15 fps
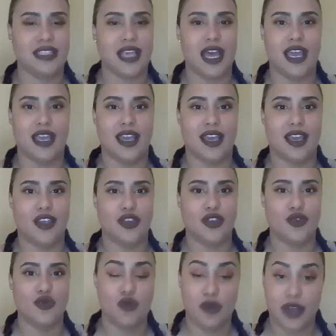it's like
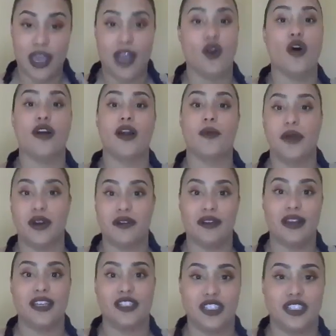you get caught up in a
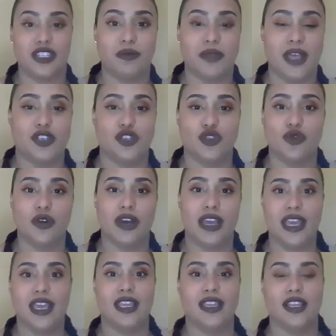relationship that you were
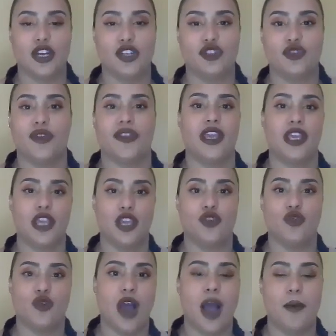in because you're thinking
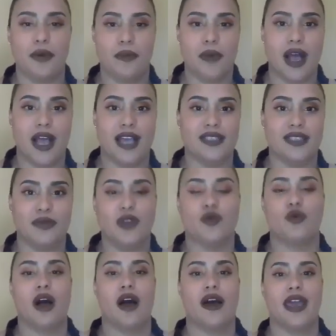you compromise.
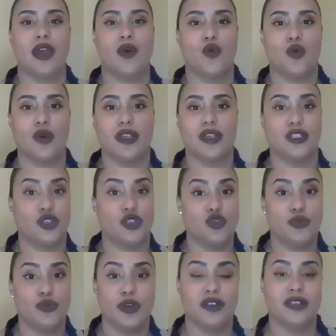Meanwhile, it was you
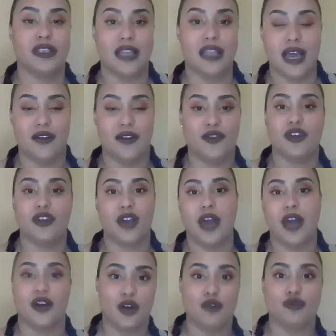blurred the line of your
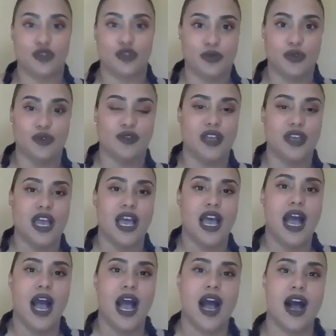non-negotiable.
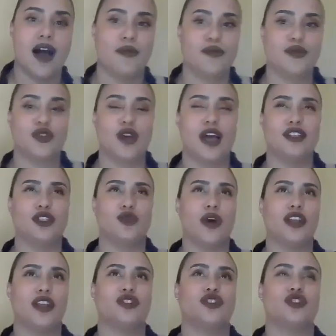So I just
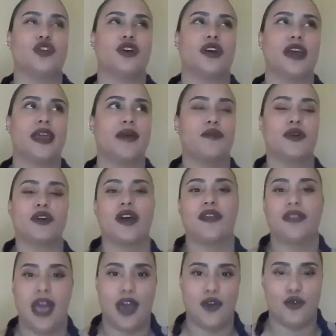wanted your input
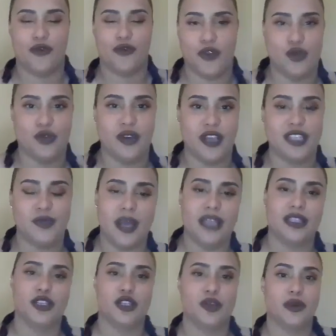on that, or for you to
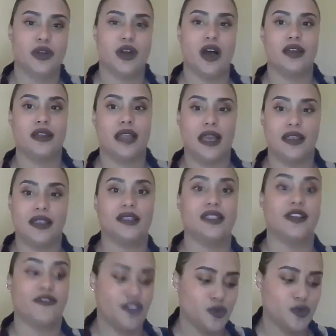expand a little bit on like the
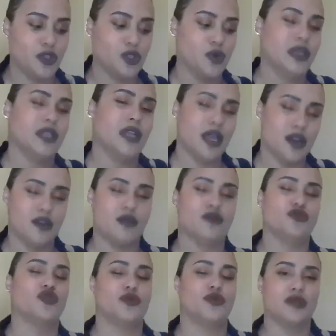difference between
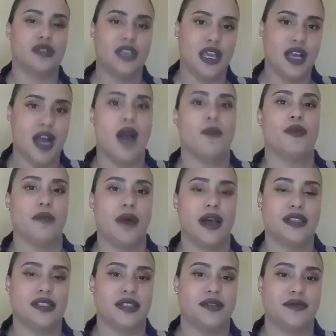non-negotiables and
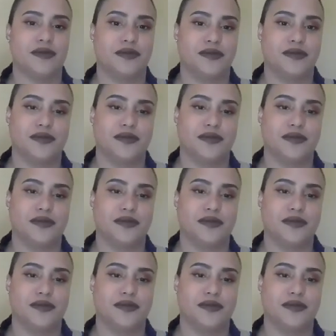compromising.